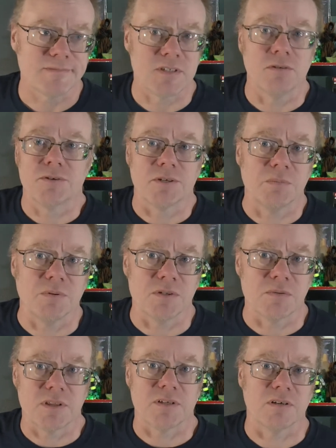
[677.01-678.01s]
zone
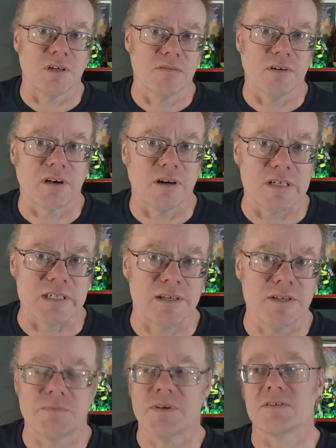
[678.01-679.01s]
troopers with their hover cars and
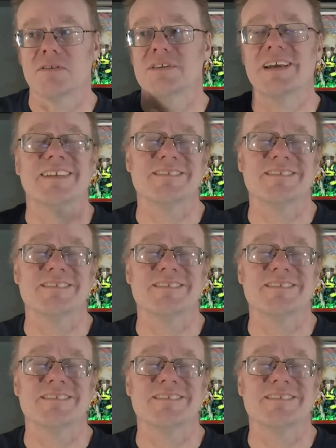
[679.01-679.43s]
laser pistols.